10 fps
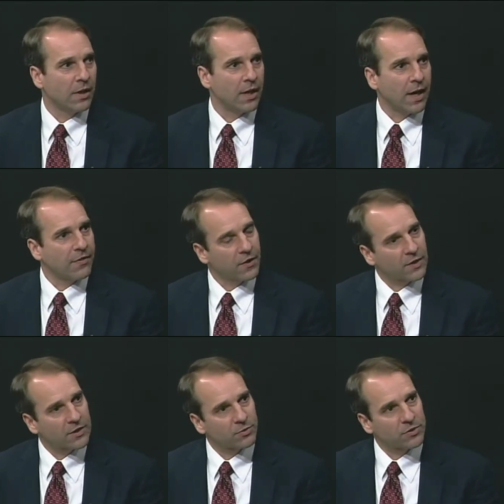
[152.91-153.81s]
And I think
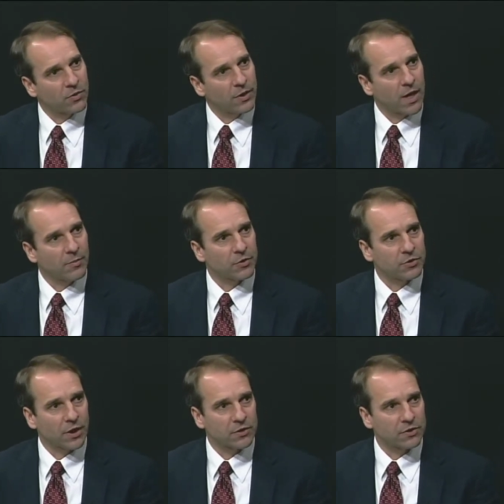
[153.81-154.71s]
that's what's going on with
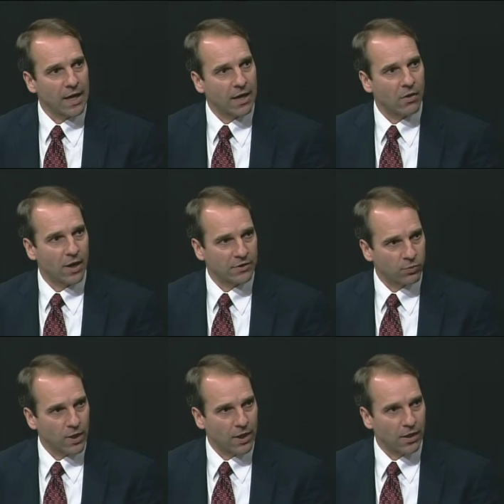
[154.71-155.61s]
drugs now as well.